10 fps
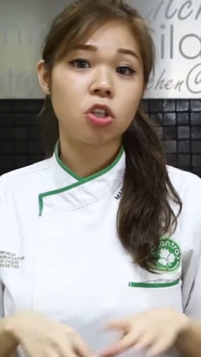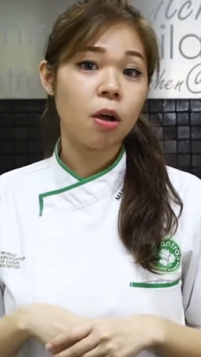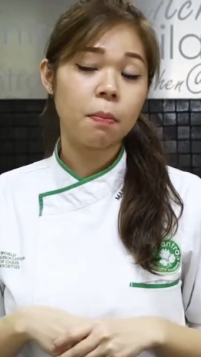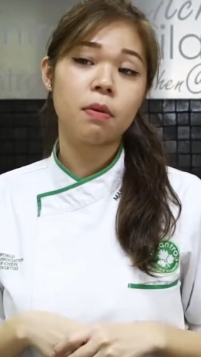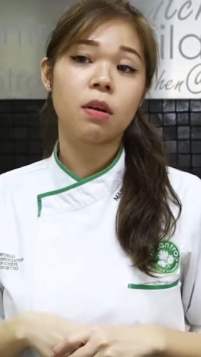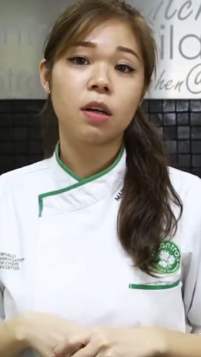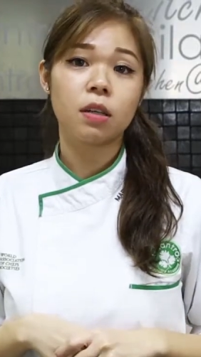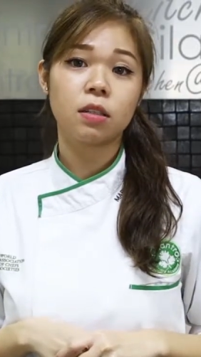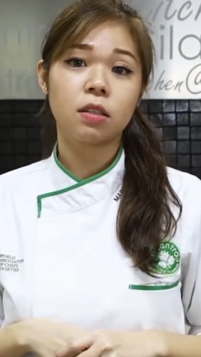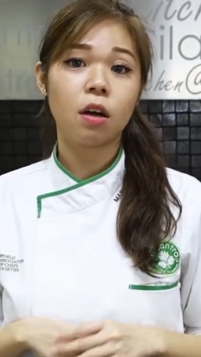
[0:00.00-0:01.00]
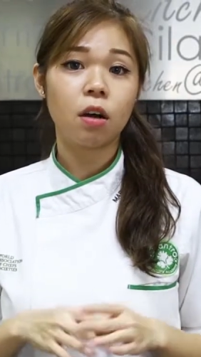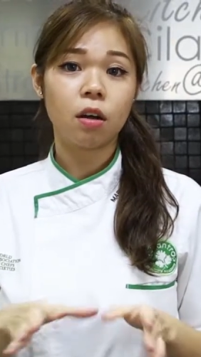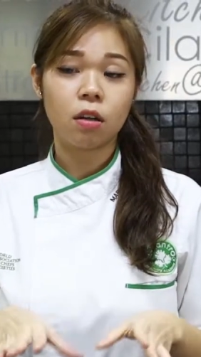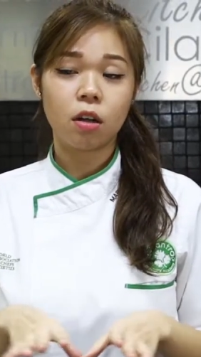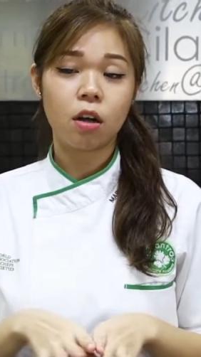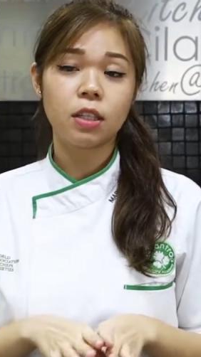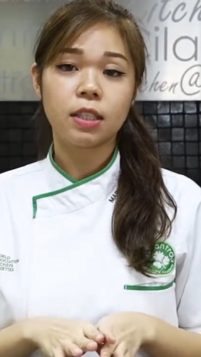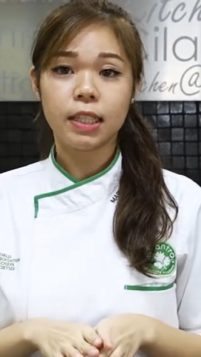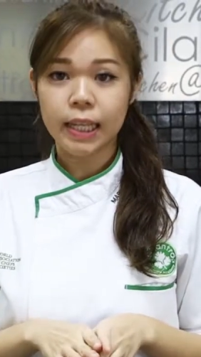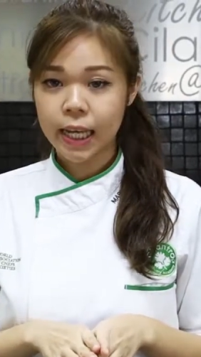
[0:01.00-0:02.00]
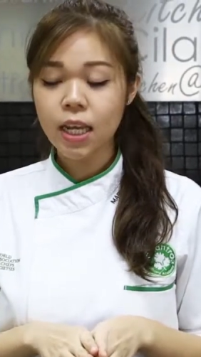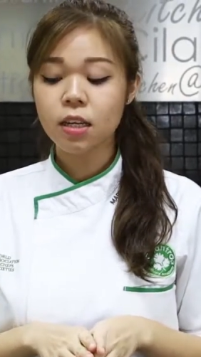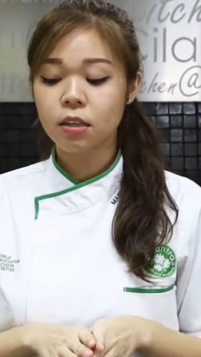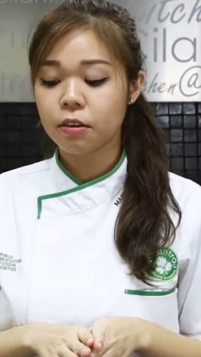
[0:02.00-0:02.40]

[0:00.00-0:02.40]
top on the cake.